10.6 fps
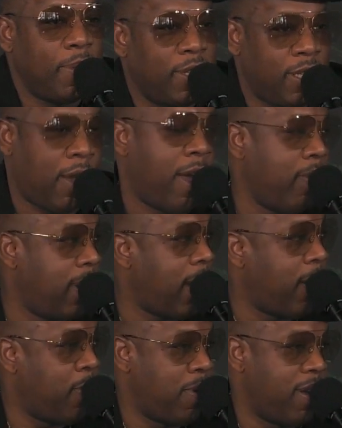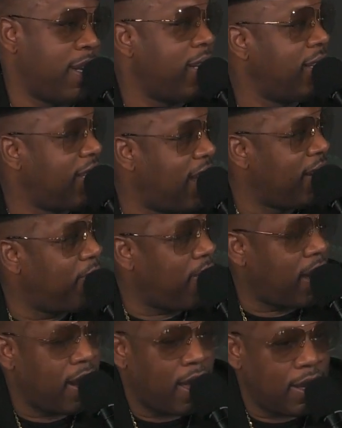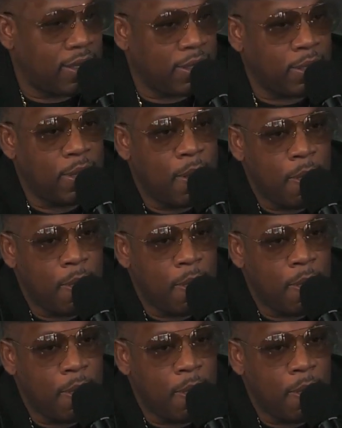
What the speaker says: She said, I don't got no $175.